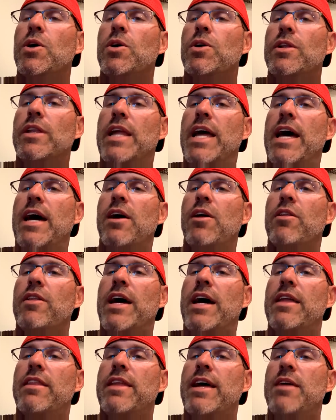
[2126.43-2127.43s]
now
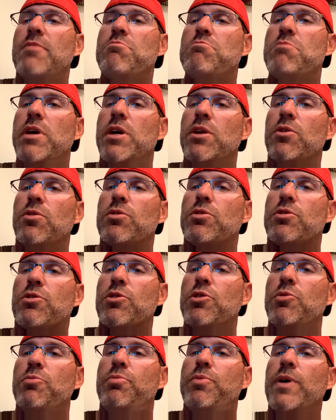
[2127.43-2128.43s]
that middle
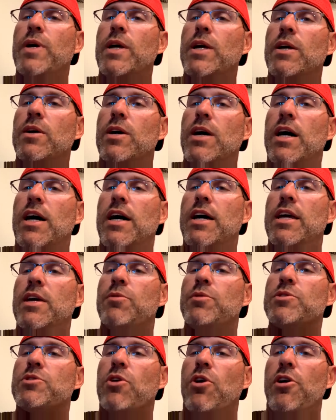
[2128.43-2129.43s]
group, it
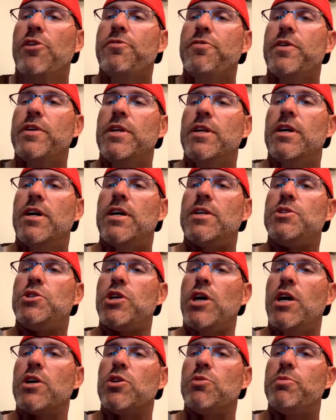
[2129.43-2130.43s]
was often a
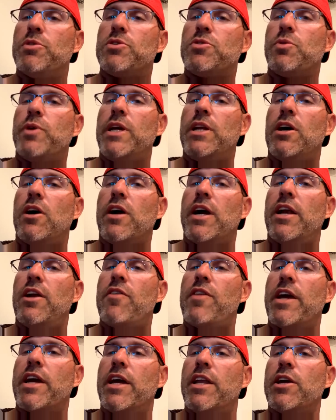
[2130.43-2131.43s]
juggle between, all right, are
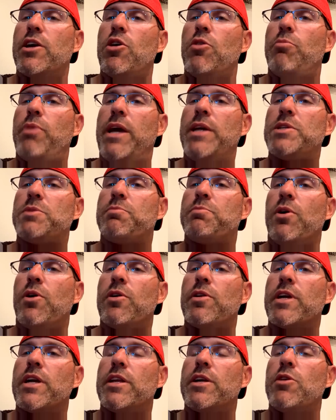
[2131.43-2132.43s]
they going to go baseball? Are
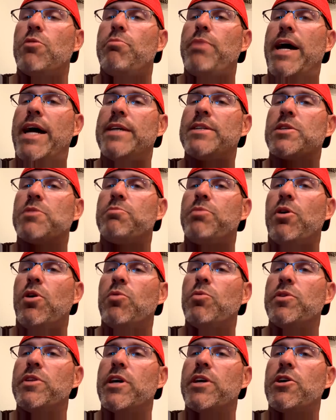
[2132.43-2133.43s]
they going to go basketball?
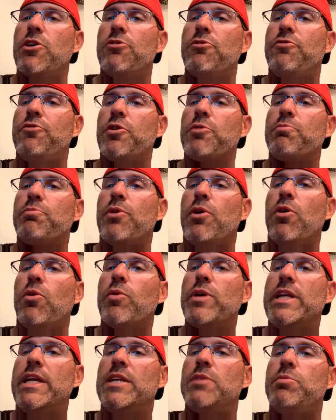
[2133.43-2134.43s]
Will they go football?
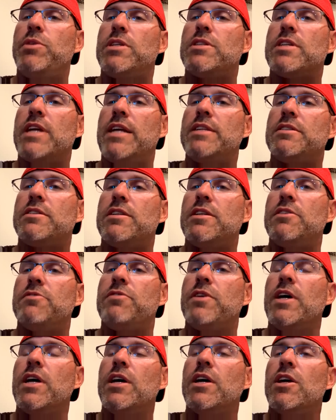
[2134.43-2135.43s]
We need to be sensitive
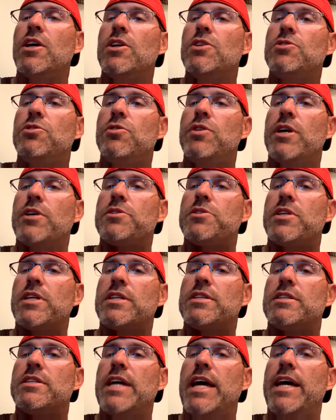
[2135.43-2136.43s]
to their
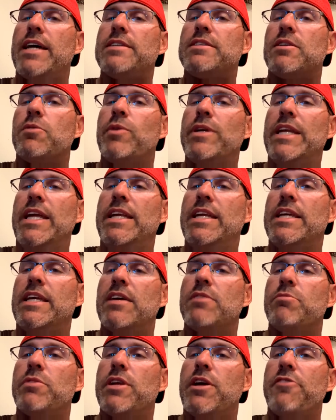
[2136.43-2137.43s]
success, and we need to
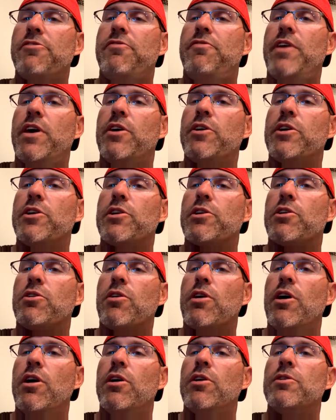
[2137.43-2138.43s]
give them enough failure to
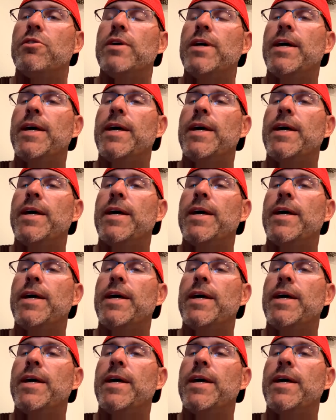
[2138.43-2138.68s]
grow.